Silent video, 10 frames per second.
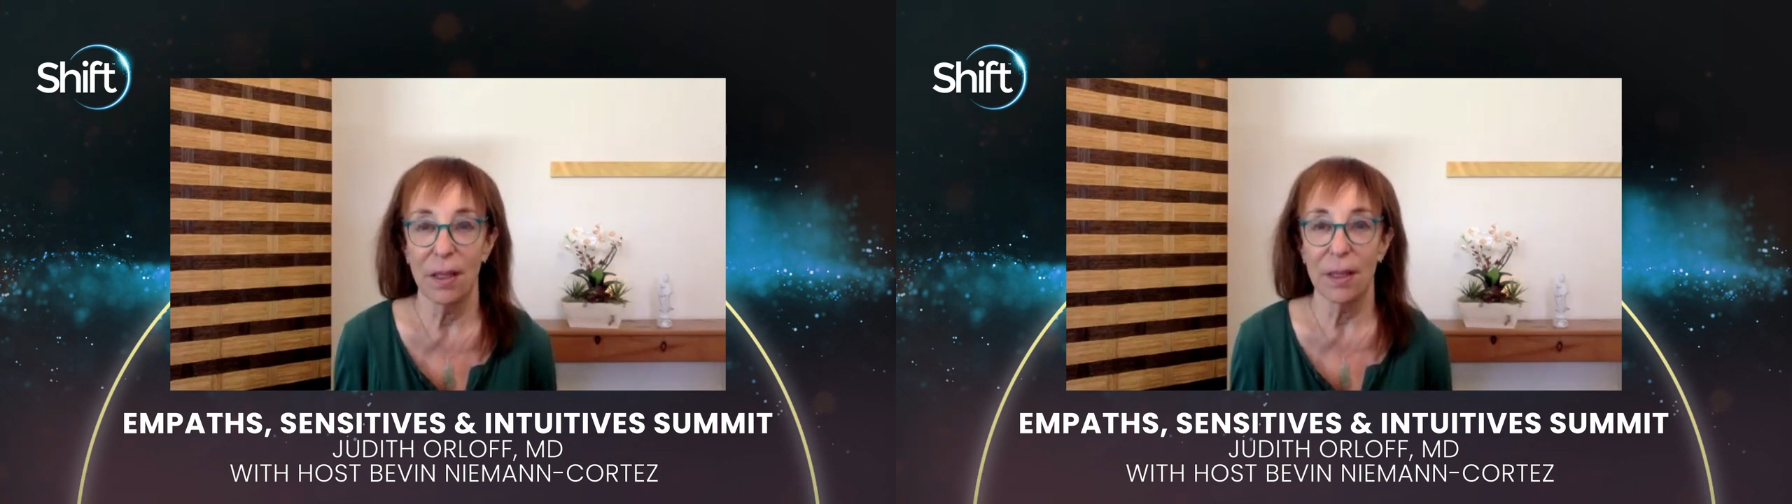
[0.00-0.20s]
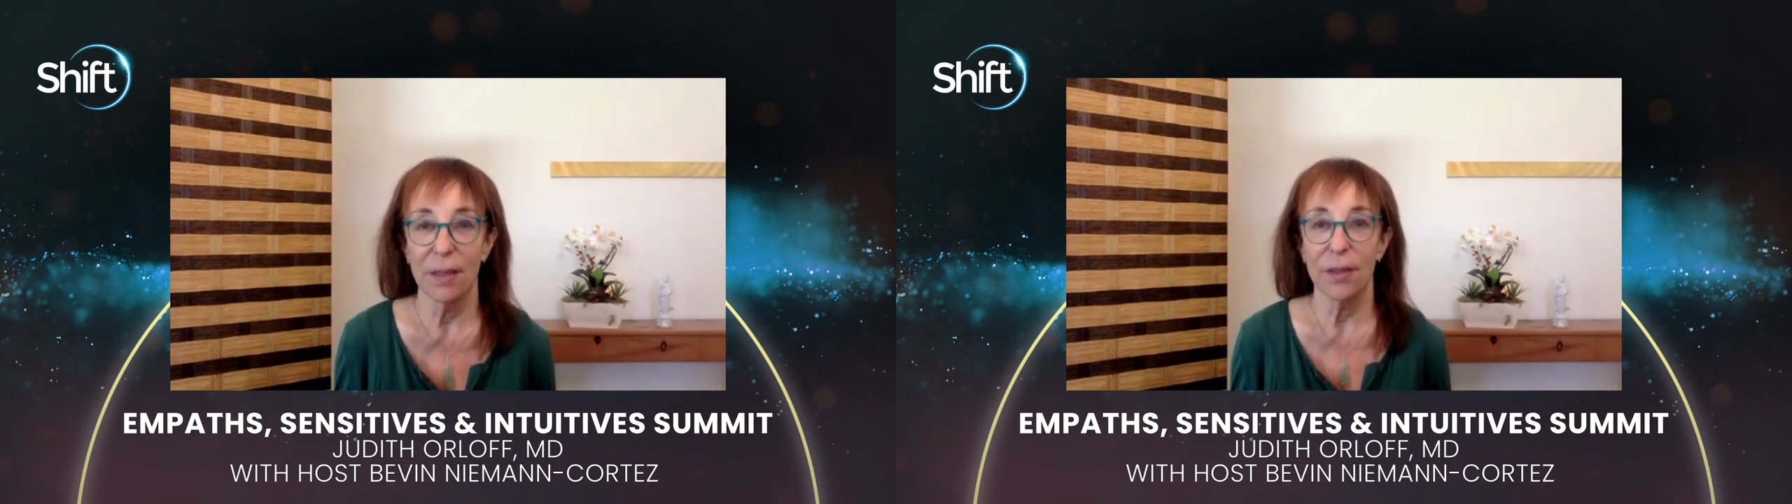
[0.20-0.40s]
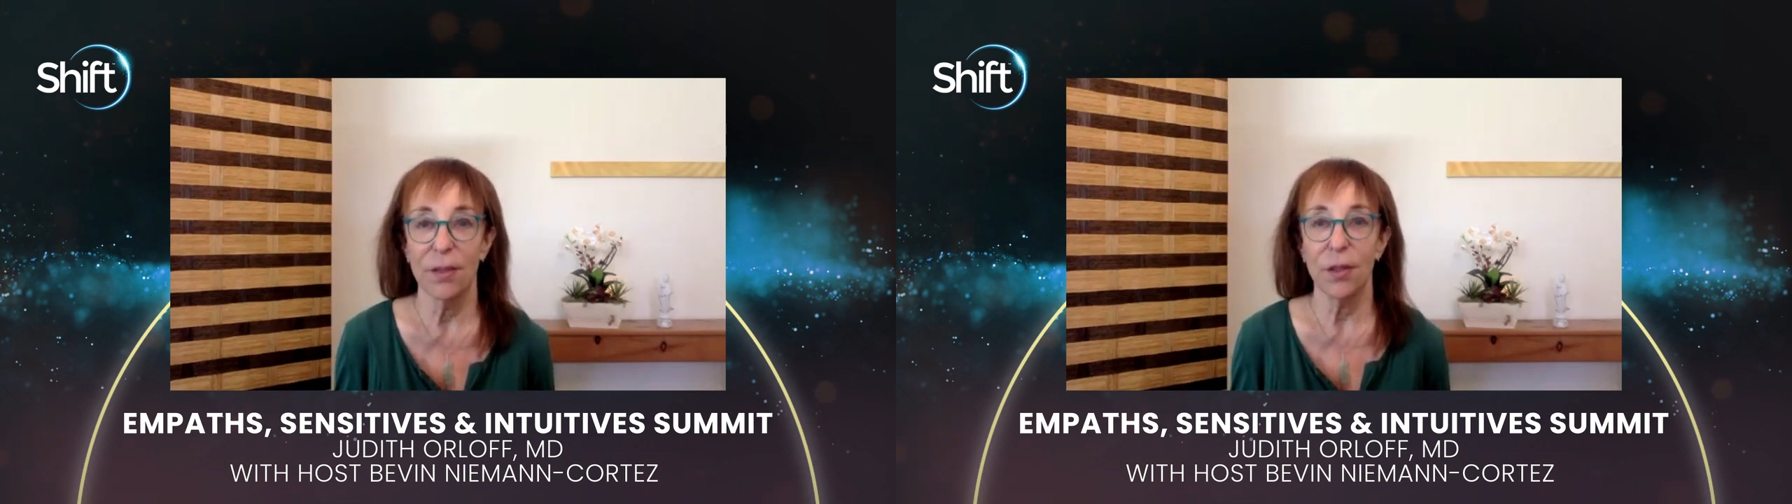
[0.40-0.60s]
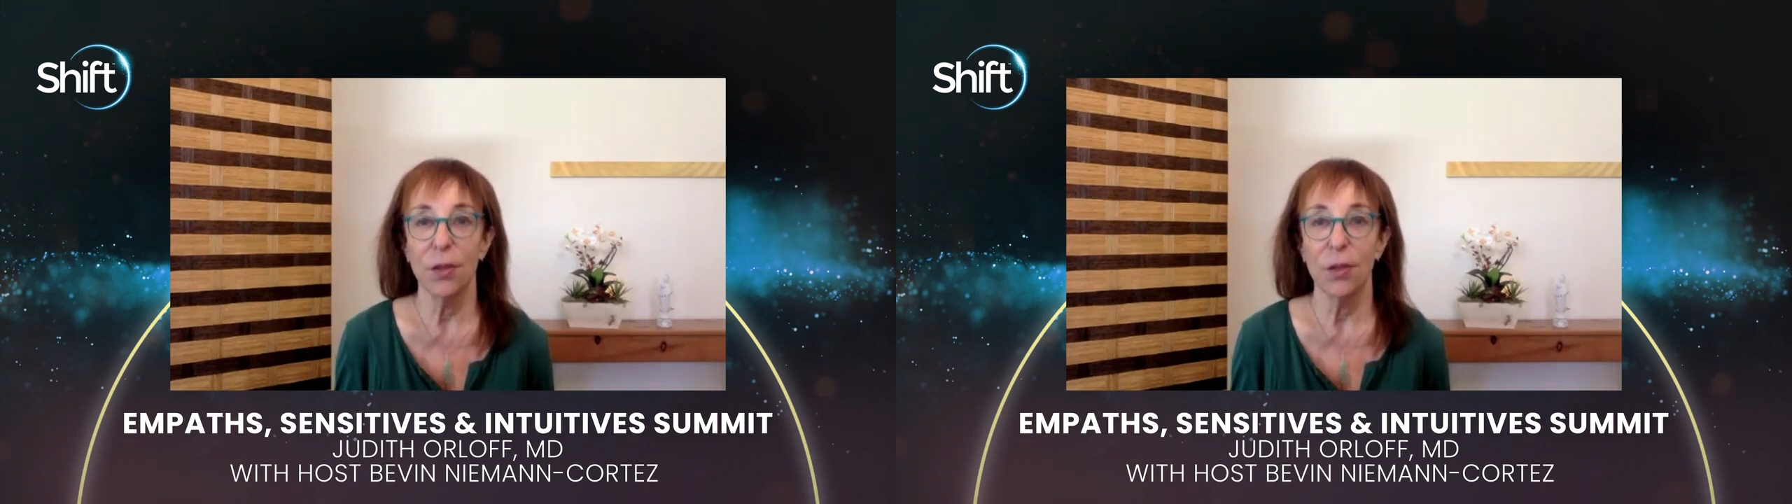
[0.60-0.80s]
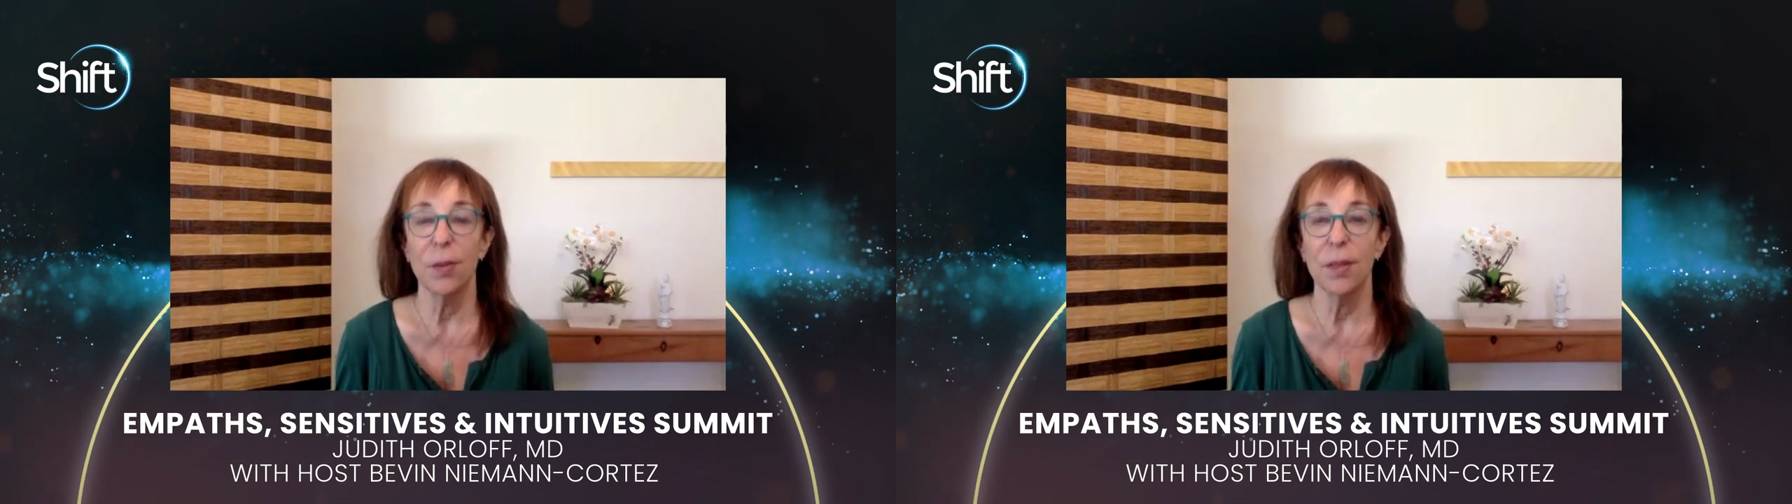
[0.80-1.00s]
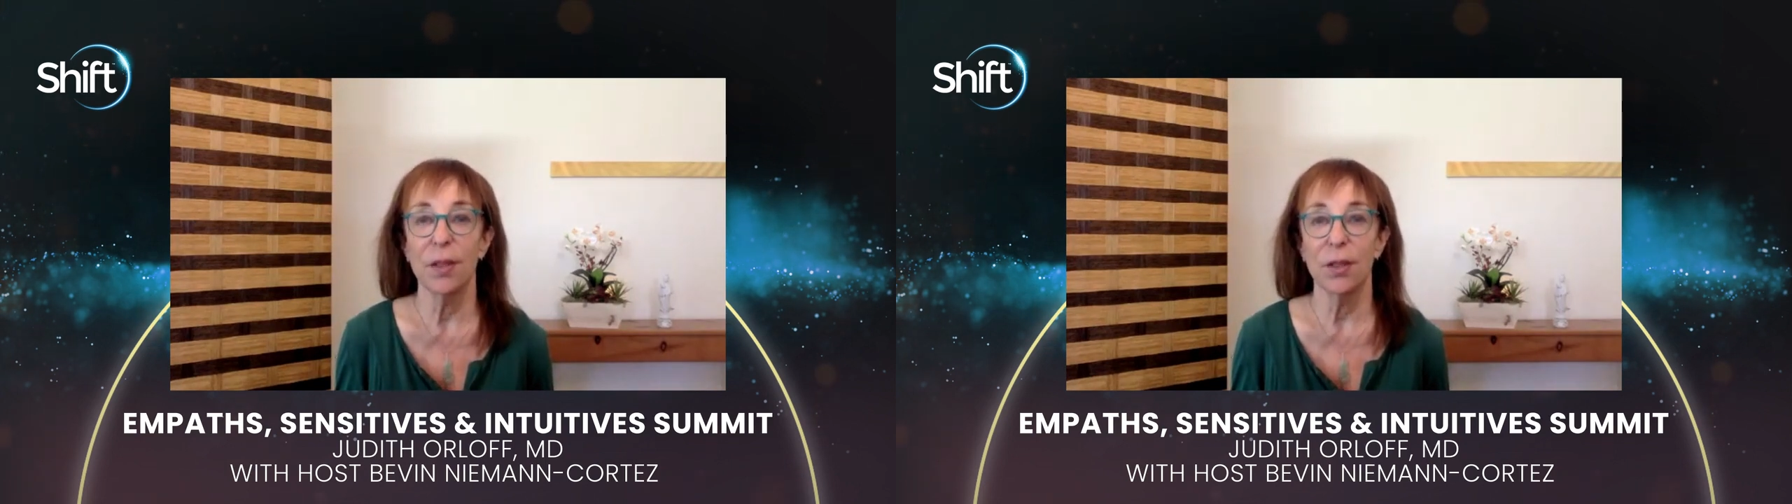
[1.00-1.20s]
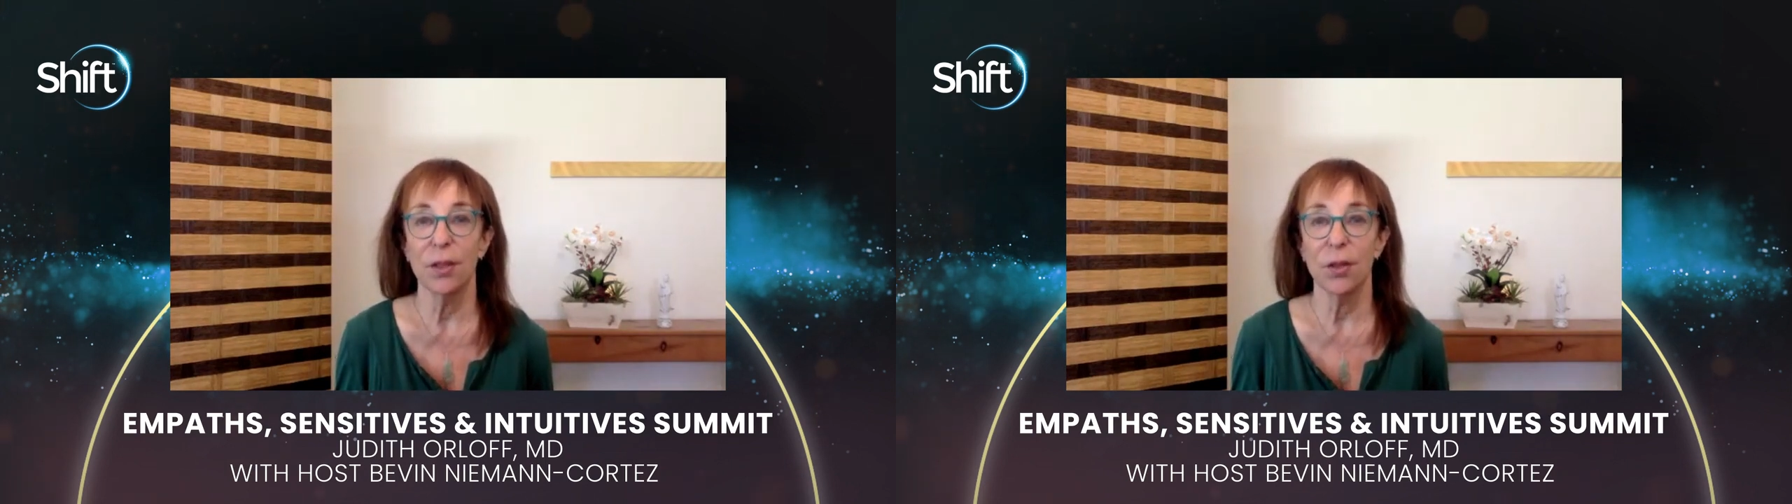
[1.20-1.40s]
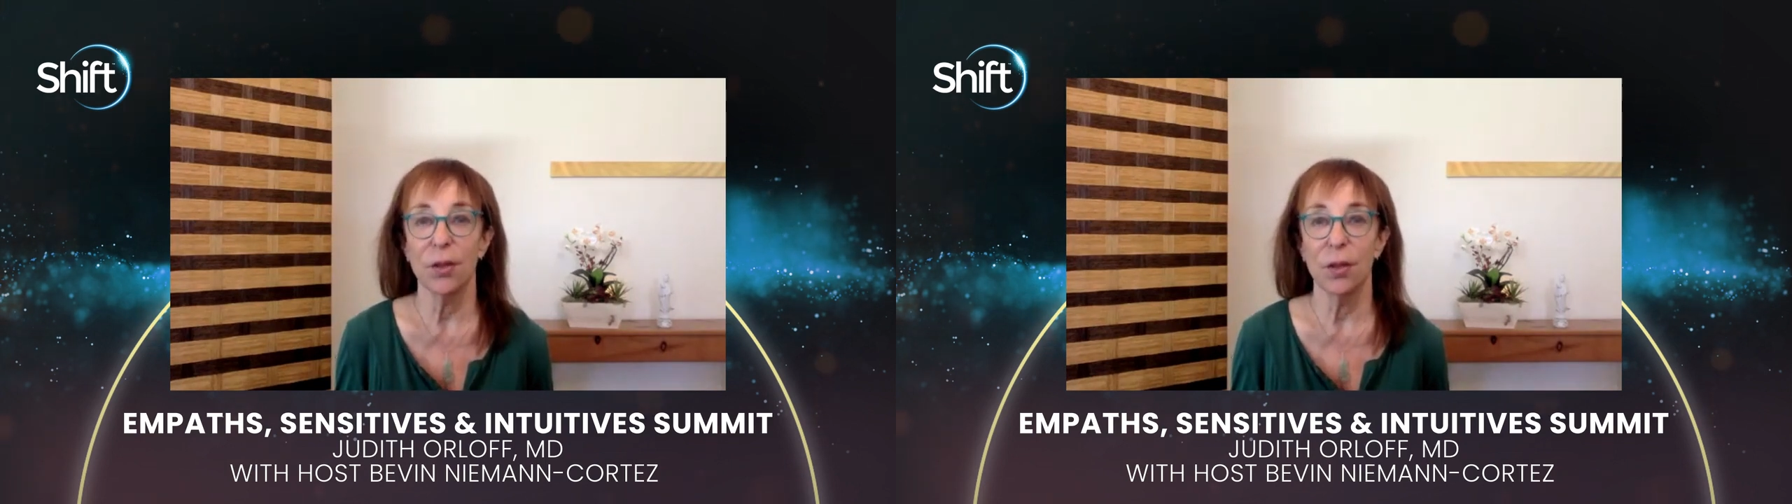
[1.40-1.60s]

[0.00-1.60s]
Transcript: It's humans